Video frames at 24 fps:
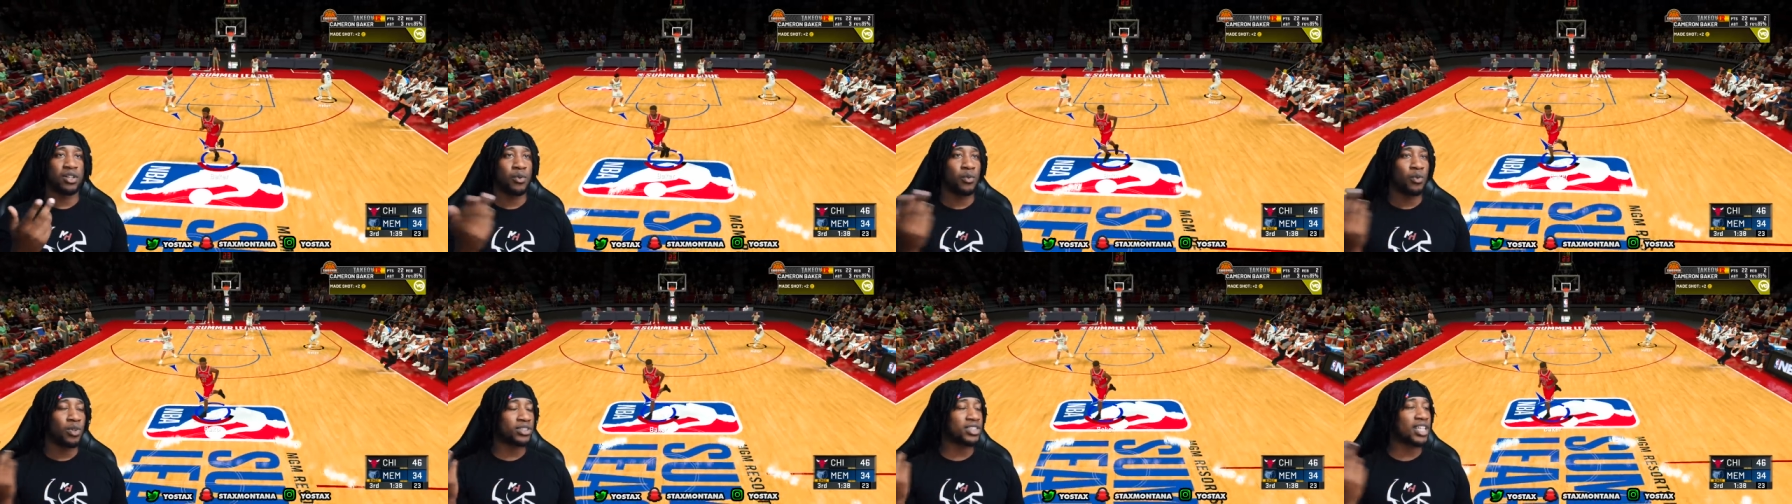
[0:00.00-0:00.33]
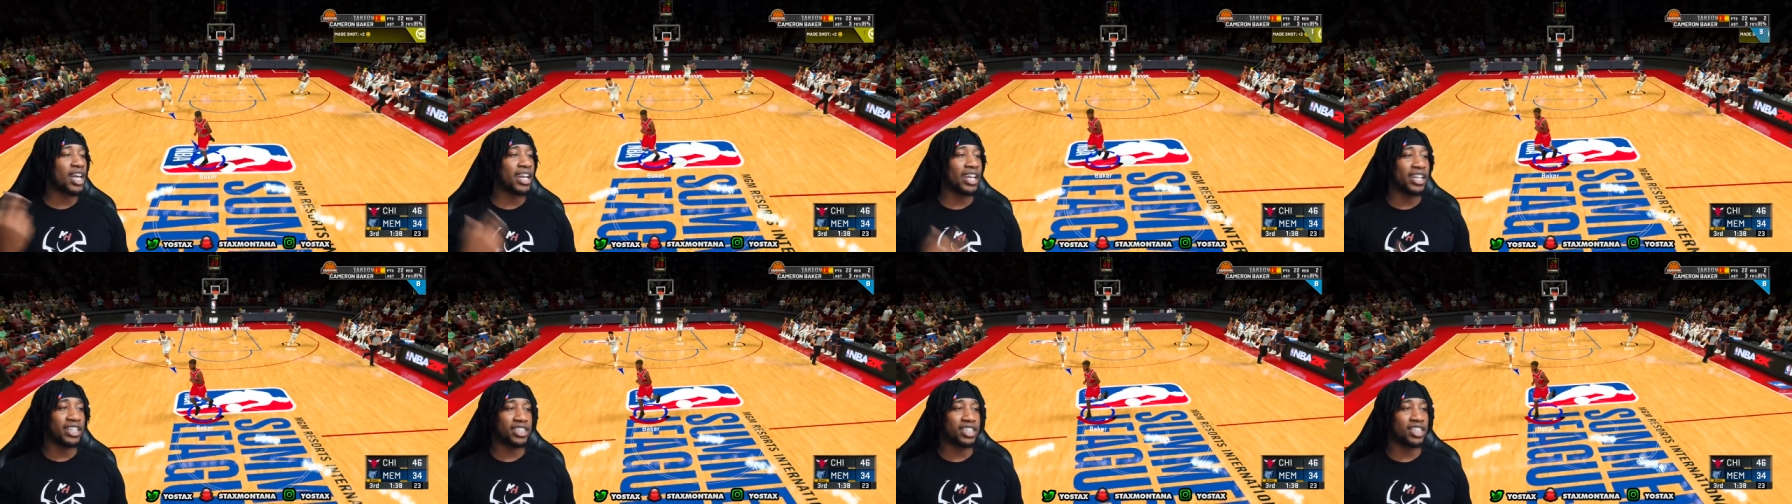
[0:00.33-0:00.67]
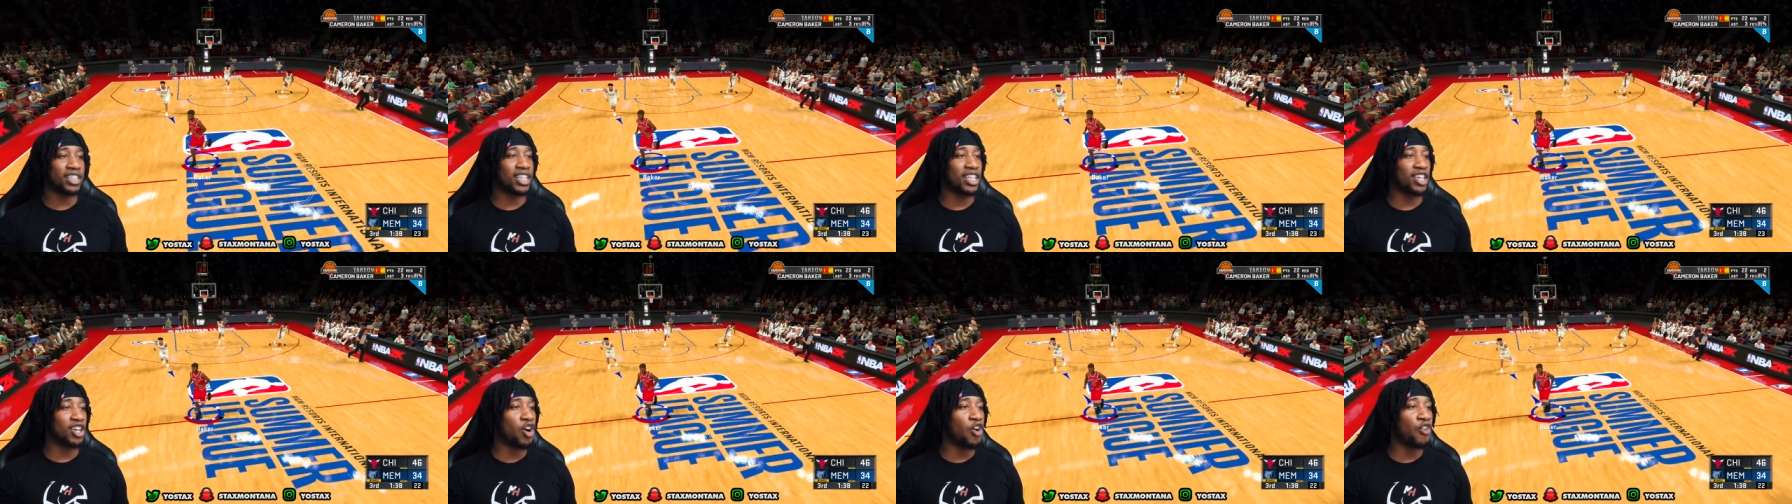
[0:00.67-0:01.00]
once I get to
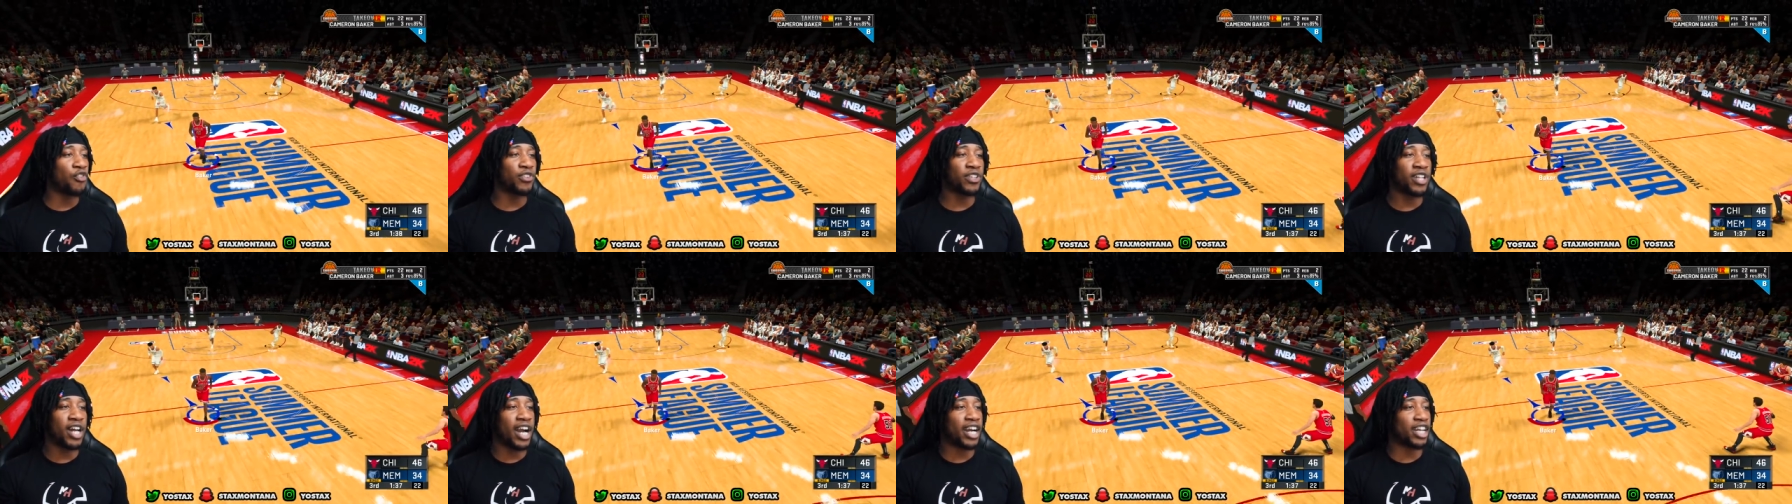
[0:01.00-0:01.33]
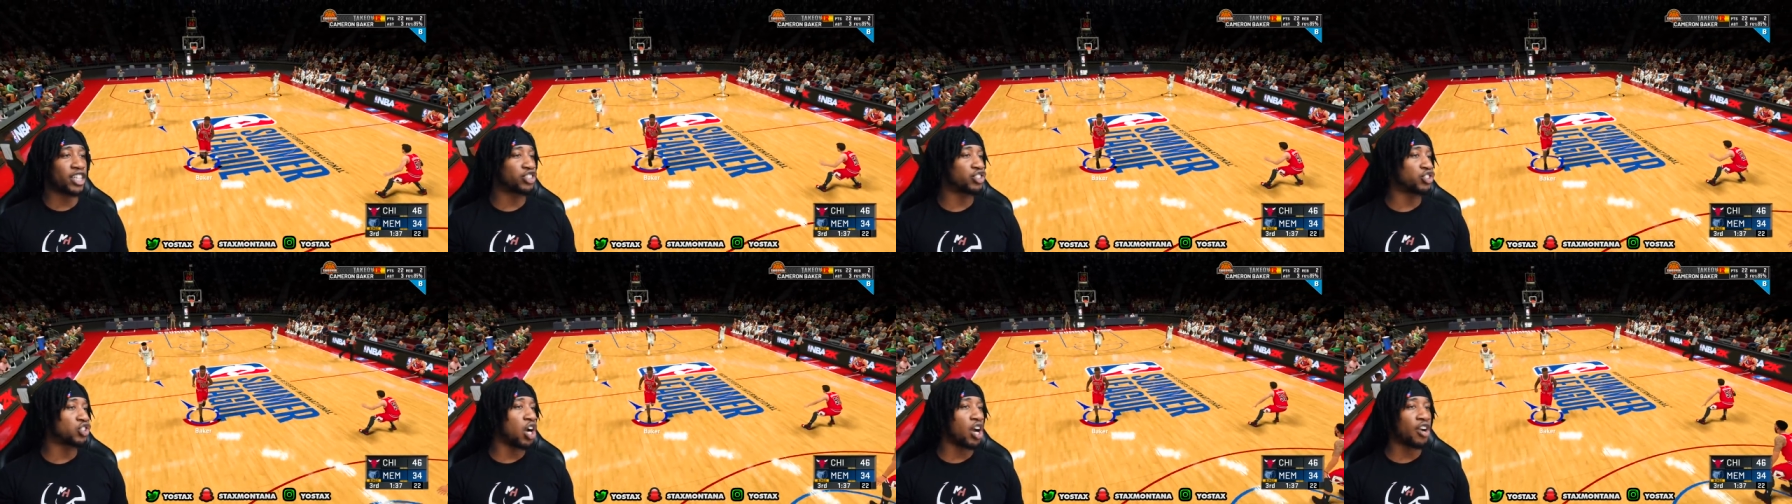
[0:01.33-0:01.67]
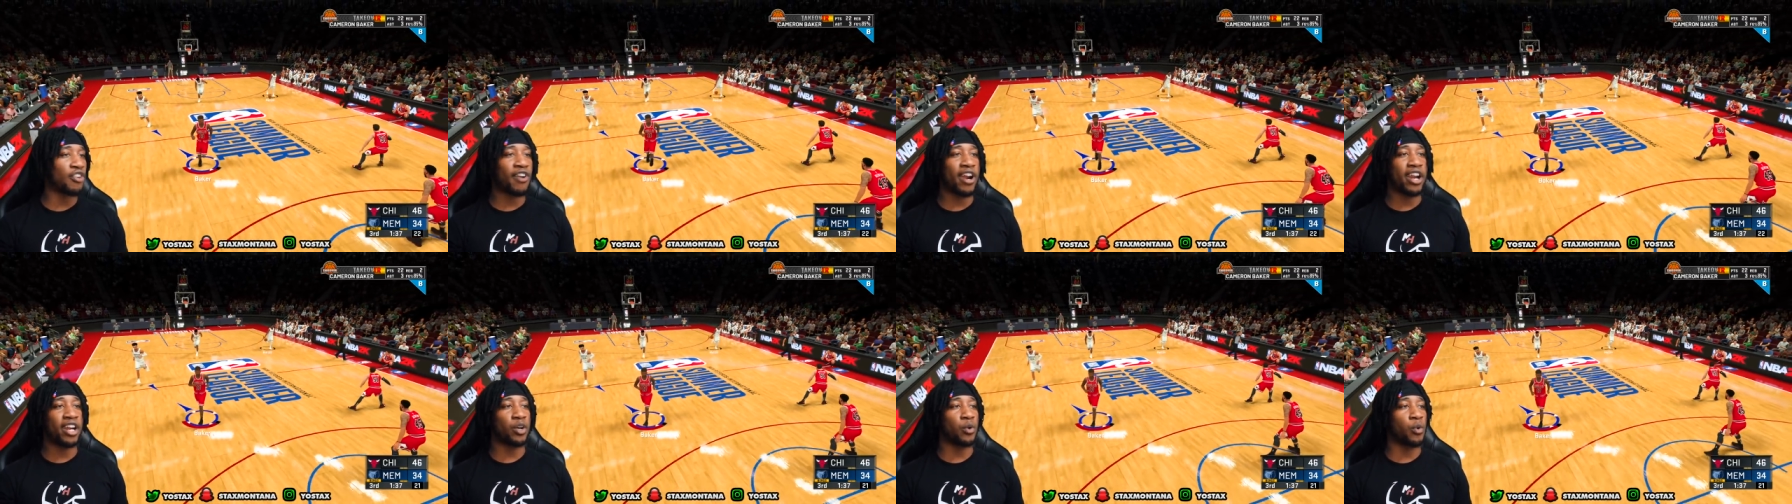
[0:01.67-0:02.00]
league. Hopefully, I can
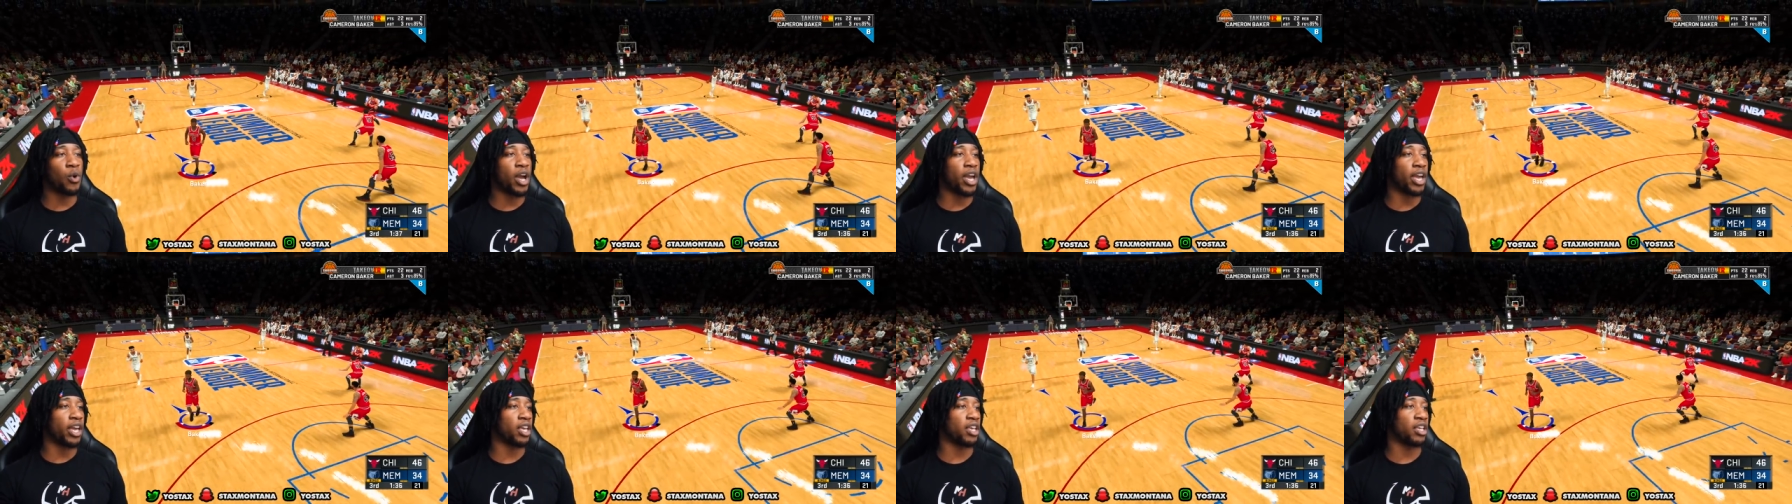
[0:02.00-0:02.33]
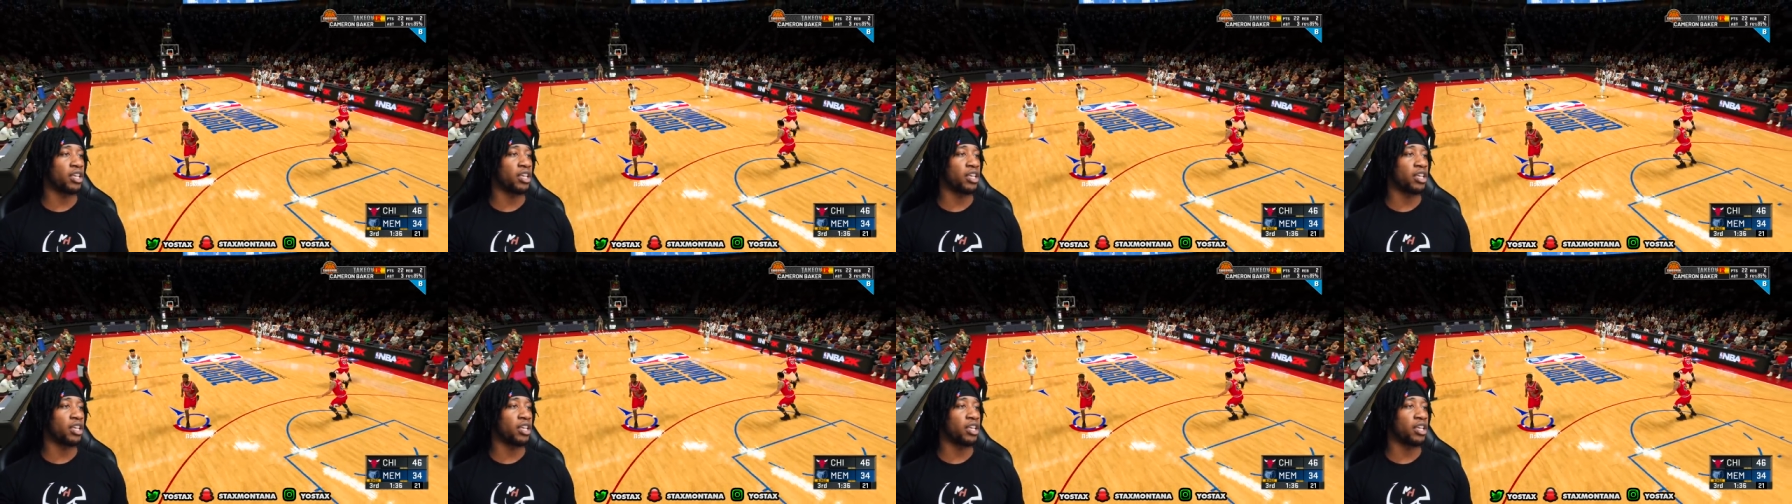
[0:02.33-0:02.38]
start right away.